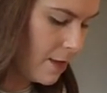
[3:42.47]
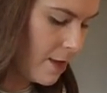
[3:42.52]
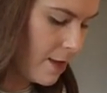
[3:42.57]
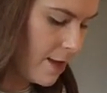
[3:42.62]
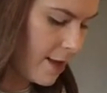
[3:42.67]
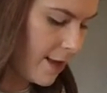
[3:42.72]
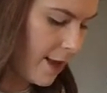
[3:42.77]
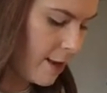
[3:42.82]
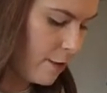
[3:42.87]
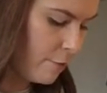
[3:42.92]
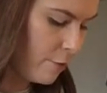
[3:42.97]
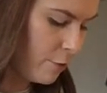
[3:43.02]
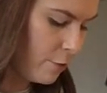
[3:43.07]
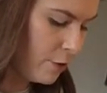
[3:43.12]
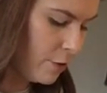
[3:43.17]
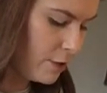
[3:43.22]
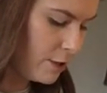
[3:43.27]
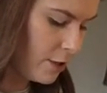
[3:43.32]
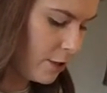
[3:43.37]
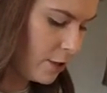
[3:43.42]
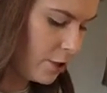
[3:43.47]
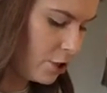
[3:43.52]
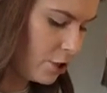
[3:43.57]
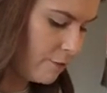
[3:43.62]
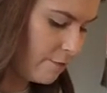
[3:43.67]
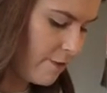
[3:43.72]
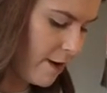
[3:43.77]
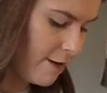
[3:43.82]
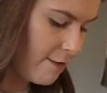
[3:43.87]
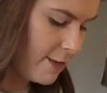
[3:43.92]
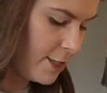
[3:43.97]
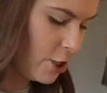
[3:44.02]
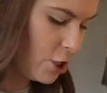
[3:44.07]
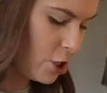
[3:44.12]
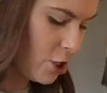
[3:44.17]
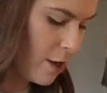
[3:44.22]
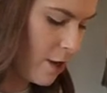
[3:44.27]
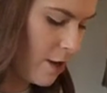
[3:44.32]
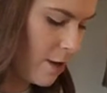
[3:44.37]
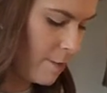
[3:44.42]
Again, if you're using a very
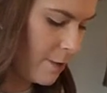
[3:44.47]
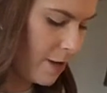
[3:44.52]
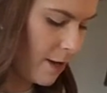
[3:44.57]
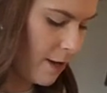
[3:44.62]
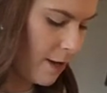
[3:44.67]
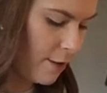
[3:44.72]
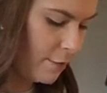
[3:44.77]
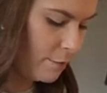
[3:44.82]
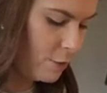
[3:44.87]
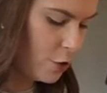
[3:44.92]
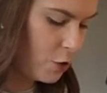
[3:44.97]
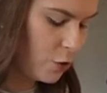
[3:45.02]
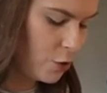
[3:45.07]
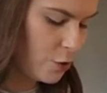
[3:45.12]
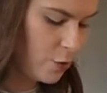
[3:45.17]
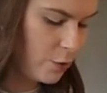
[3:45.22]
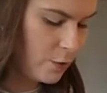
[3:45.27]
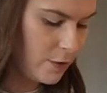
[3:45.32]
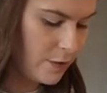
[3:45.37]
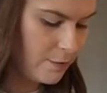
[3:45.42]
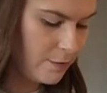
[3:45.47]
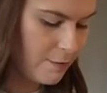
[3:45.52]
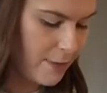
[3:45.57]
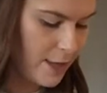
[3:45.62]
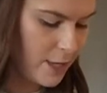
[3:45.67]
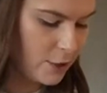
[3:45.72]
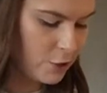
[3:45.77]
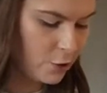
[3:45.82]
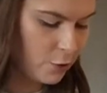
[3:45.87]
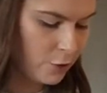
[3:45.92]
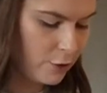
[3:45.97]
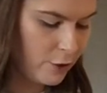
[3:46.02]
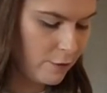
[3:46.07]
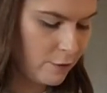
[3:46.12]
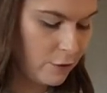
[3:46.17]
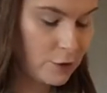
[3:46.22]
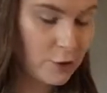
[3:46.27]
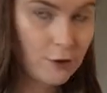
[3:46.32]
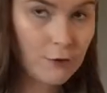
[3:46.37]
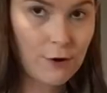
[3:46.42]
sharp knife, do make sure you've
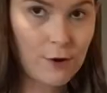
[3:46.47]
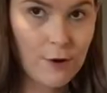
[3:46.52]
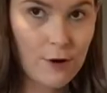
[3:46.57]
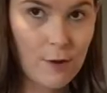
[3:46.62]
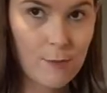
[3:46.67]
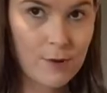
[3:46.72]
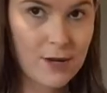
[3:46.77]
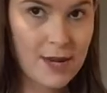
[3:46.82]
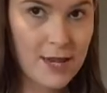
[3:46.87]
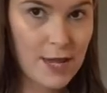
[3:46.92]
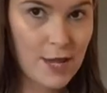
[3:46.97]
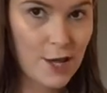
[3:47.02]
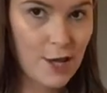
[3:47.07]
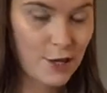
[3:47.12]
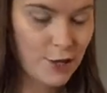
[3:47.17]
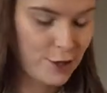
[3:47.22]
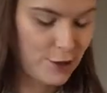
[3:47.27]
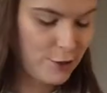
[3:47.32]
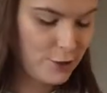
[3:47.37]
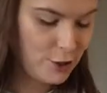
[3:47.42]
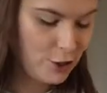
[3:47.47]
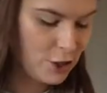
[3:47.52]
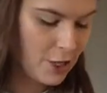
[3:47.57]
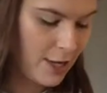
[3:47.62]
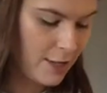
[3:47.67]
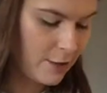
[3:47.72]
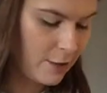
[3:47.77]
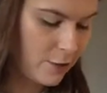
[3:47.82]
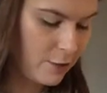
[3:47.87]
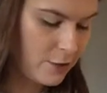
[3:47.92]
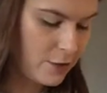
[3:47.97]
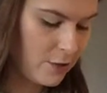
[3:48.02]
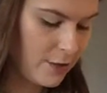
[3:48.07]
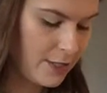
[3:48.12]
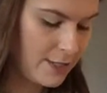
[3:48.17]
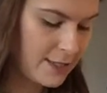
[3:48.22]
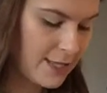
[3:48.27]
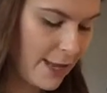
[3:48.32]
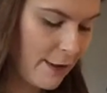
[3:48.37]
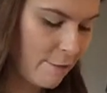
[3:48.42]
got a grown-up near you to check that you're doing
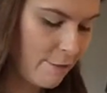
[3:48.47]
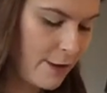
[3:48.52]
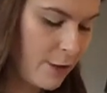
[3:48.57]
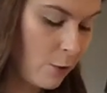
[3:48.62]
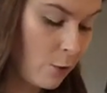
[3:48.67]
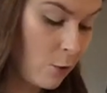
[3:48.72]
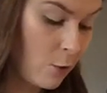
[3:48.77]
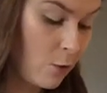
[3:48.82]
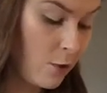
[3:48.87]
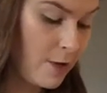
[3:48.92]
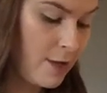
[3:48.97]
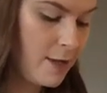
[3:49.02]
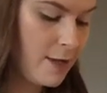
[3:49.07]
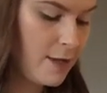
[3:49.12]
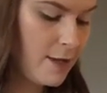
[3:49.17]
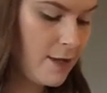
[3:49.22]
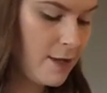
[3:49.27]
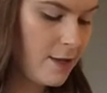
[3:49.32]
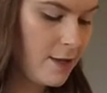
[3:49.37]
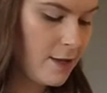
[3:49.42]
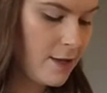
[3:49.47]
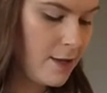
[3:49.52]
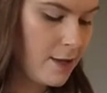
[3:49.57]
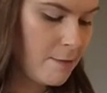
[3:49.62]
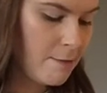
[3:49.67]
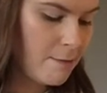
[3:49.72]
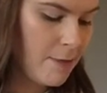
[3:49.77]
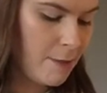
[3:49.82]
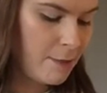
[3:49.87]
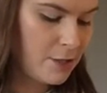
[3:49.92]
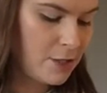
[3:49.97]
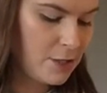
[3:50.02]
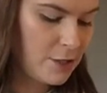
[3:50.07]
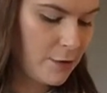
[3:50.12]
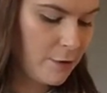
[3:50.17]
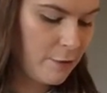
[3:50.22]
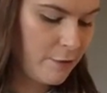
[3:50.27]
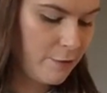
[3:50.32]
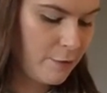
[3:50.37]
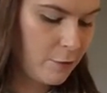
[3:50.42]
it safely, or maybe to do
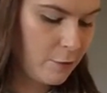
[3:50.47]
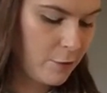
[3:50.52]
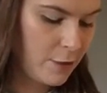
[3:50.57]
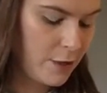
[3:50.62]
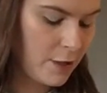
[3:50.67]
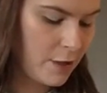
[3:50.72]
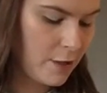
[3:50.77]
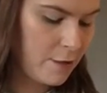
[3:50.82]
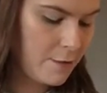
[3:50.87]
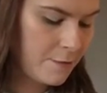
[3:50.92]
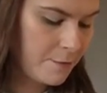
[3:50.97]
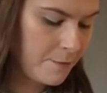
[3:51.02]
it for you.